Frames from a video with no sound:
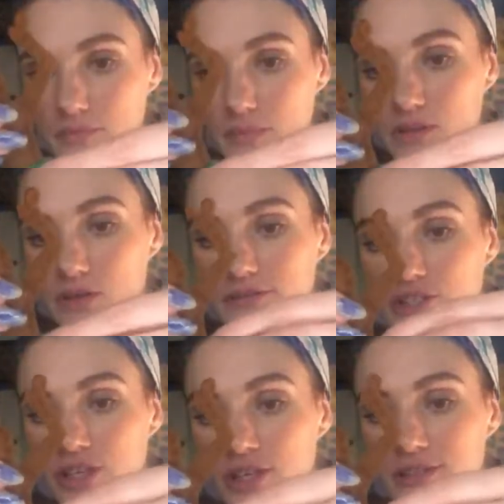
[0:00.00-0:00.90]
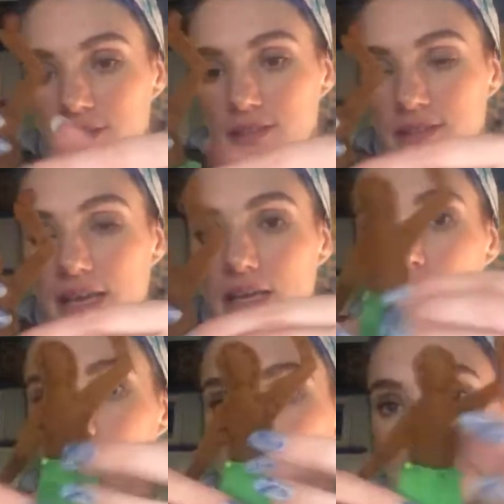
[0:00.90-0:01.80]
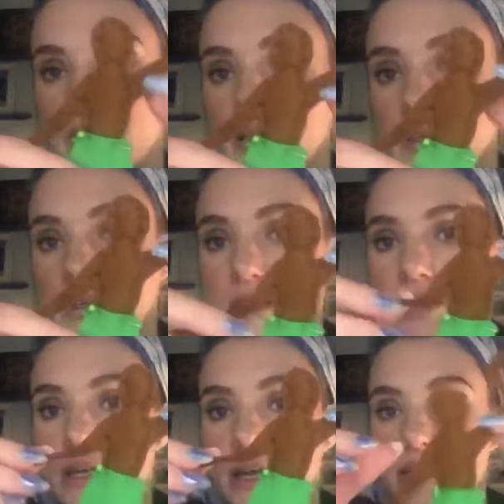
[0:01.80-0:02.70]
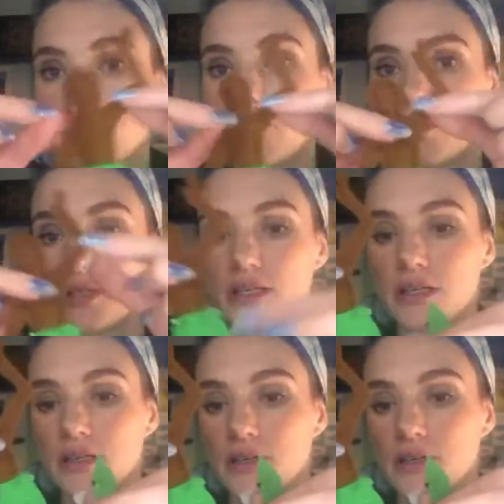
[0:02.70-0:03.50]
So I've just sandwiched in his body